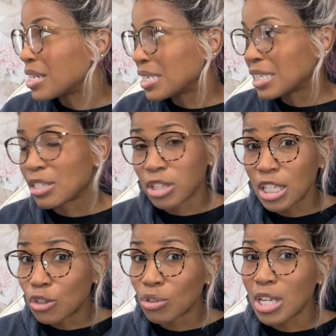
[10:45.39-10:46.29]
And this is
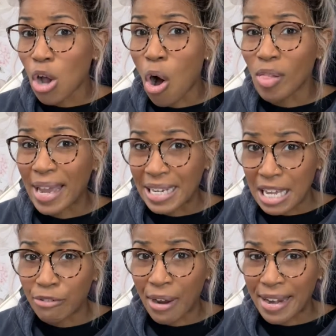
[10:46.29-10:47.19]
literally all I
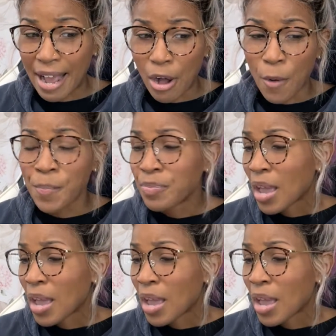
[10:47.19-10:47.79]
need right now.